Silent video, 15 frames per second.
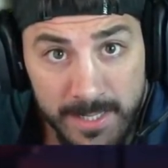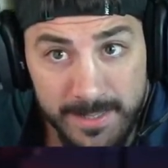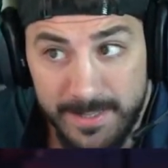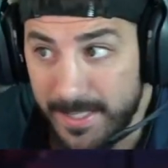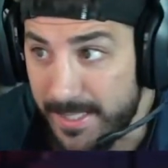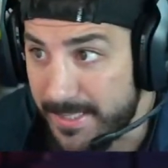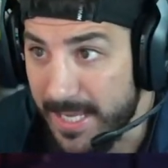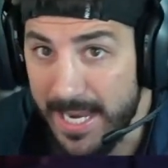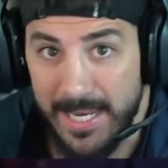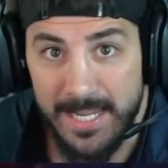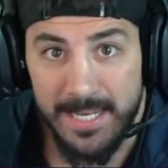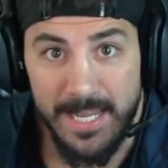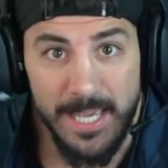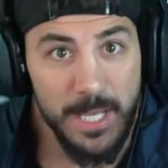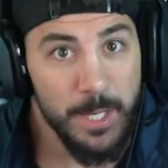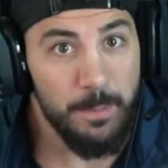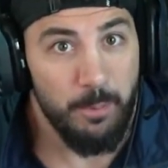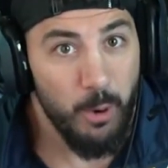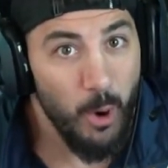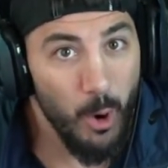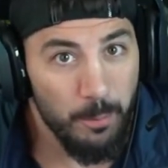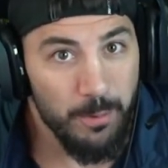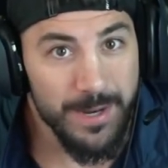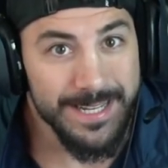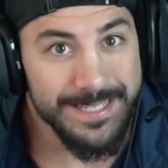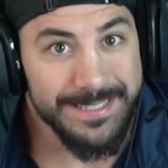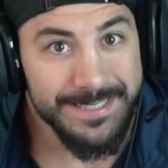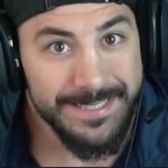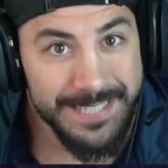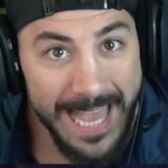to sending inappropriate
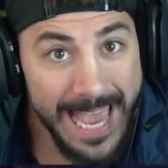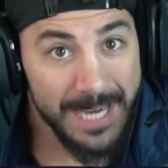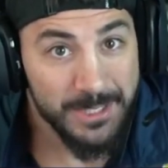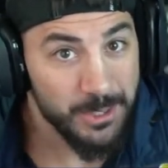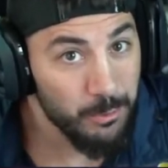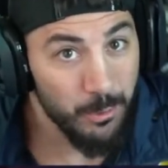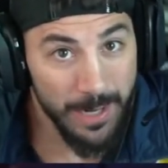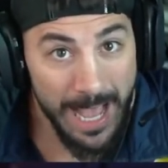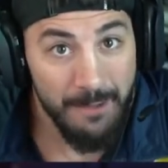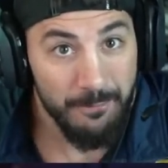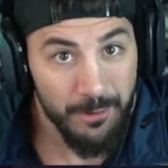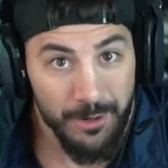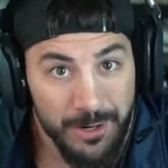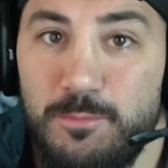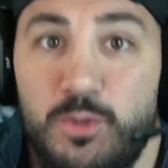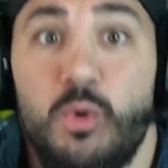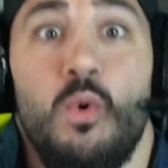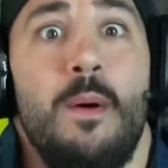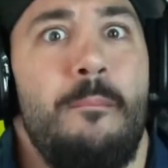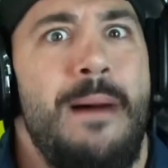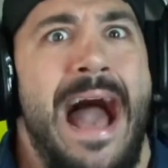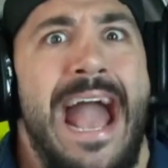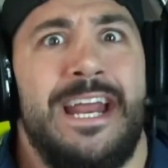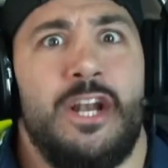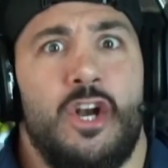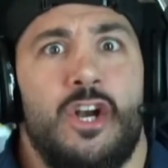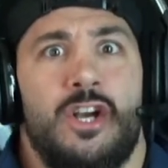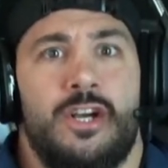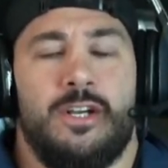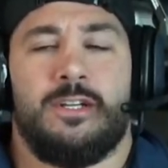texts or whatever to a
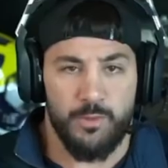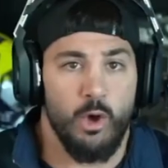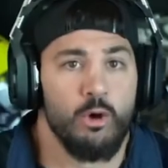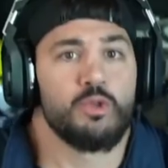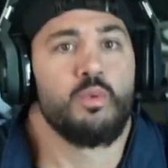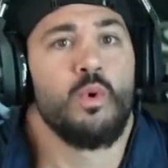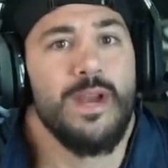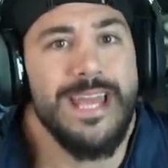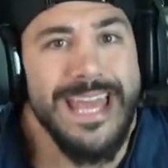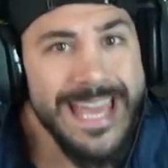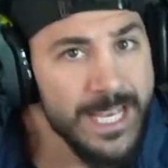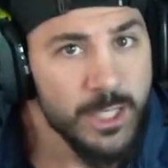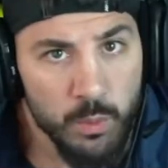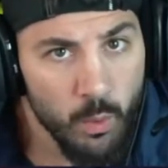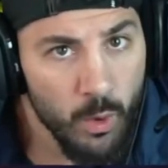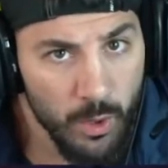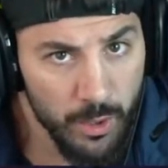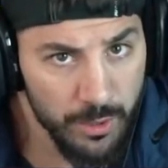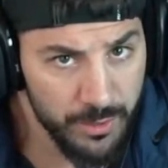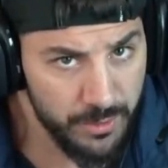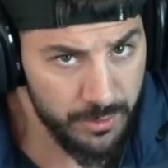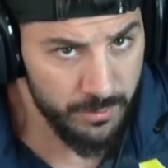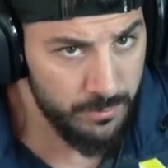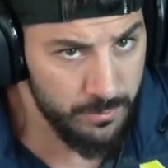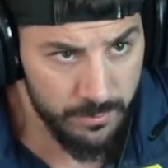minor. Those were his words.